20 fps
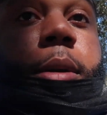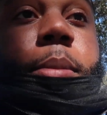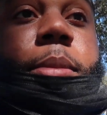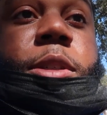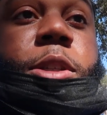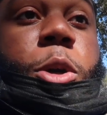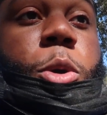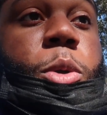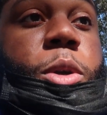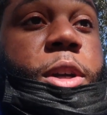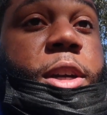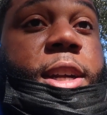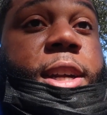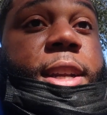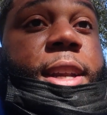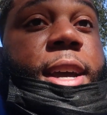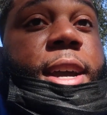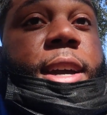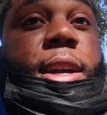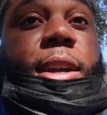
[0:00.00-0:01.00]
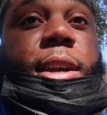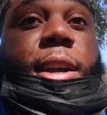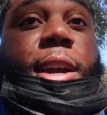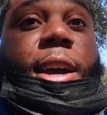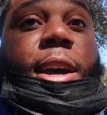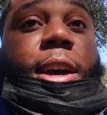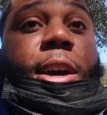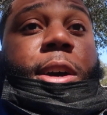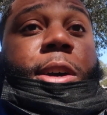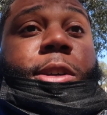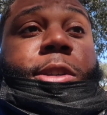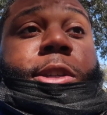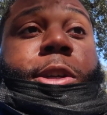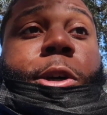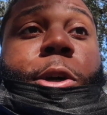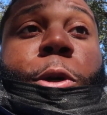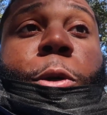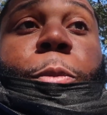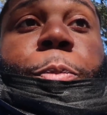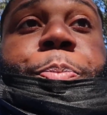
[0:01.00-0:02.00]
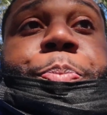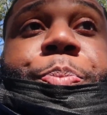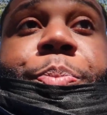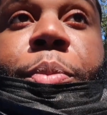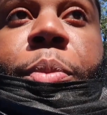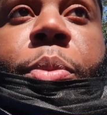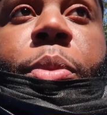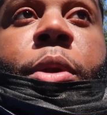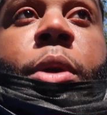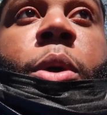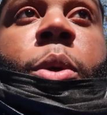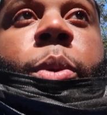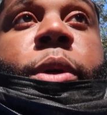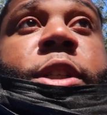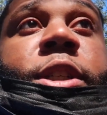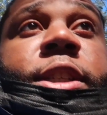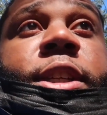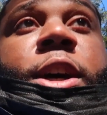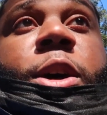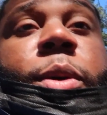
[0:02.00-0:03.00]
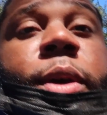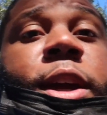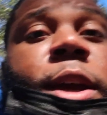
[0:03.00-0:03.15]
sooner than later, y'all. So we just gonna